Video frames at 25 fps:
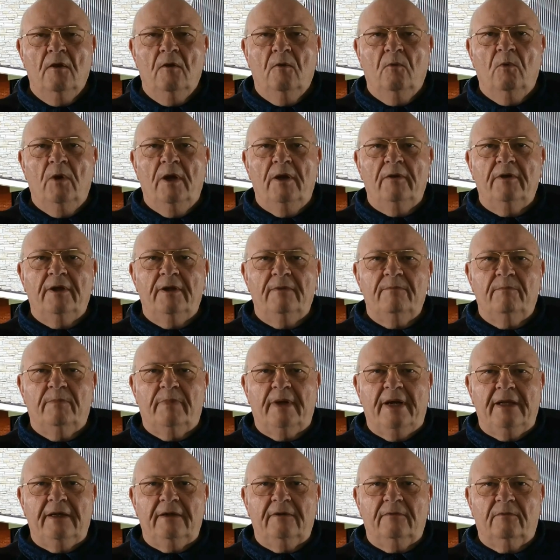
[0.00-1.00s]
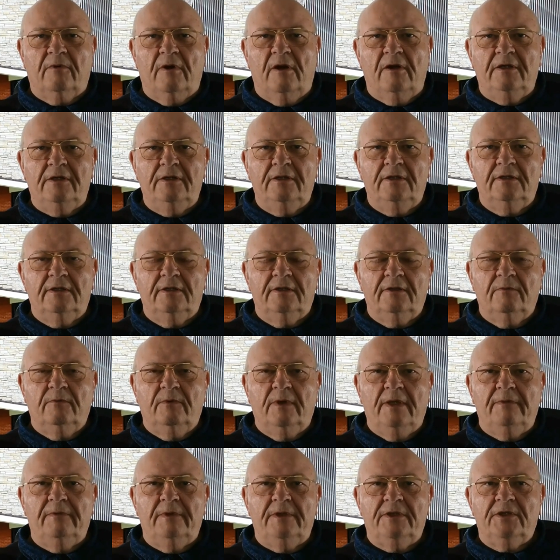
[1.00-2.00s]
Welcome back, Rod, to the
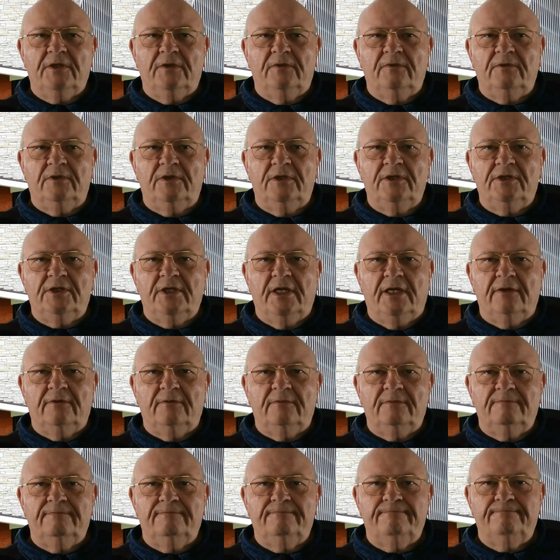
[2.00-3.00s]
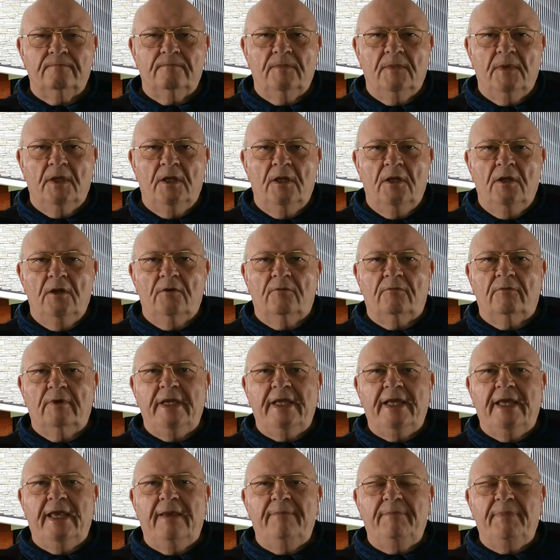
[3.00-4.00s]
We Were Children channel.
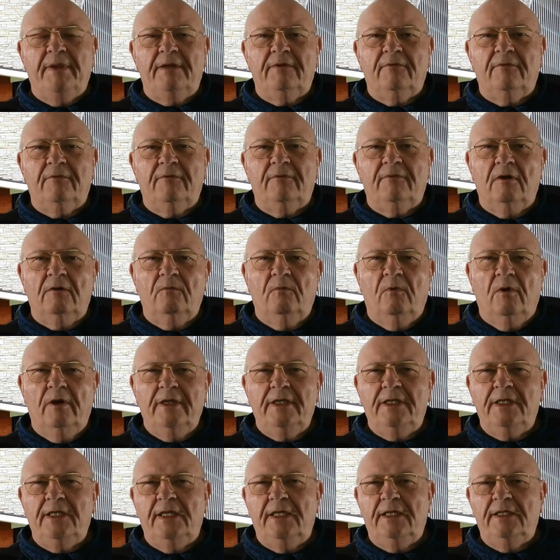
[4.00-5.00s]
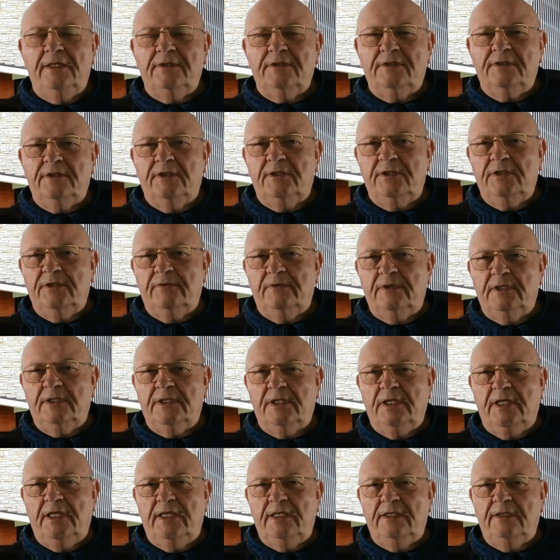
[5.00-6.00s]
Recapping, Rod, what years did you
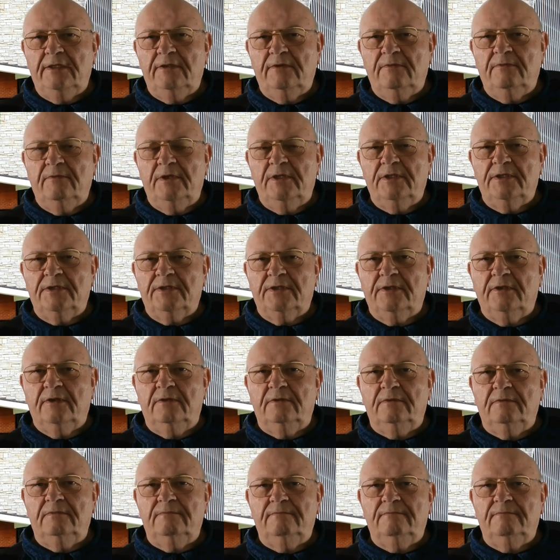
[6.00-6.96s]
attend Dilworth School?